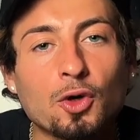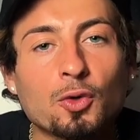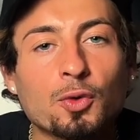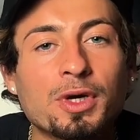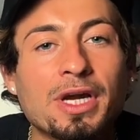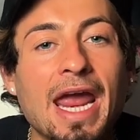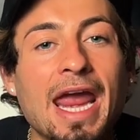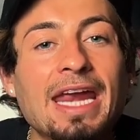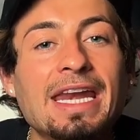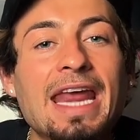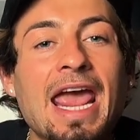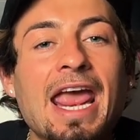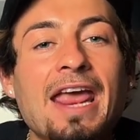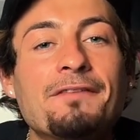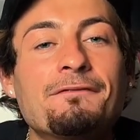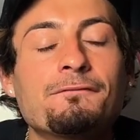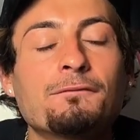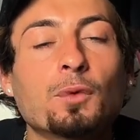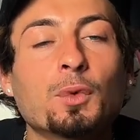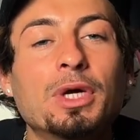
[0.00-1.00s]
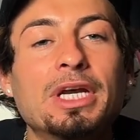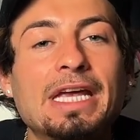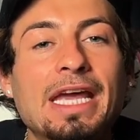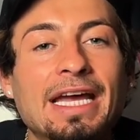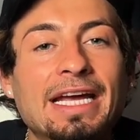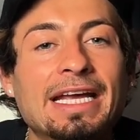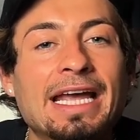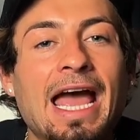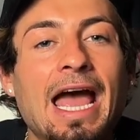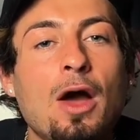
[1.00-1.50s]
Create a free
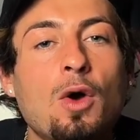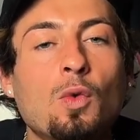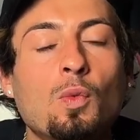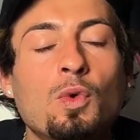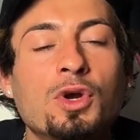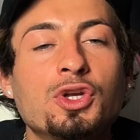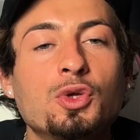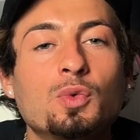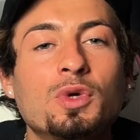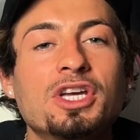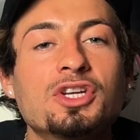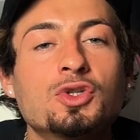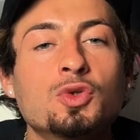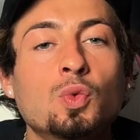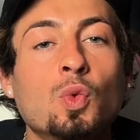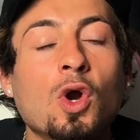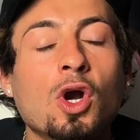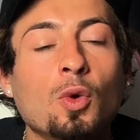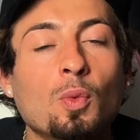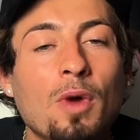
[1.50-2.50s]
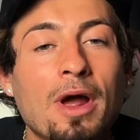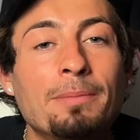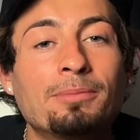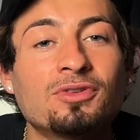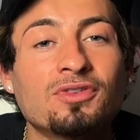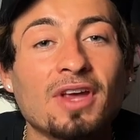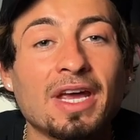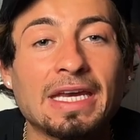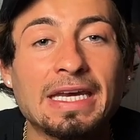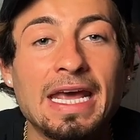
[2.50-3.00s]
account when you get to our
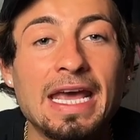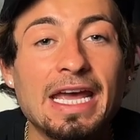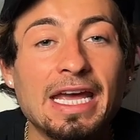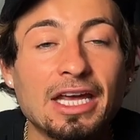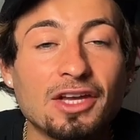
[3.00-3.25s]
website.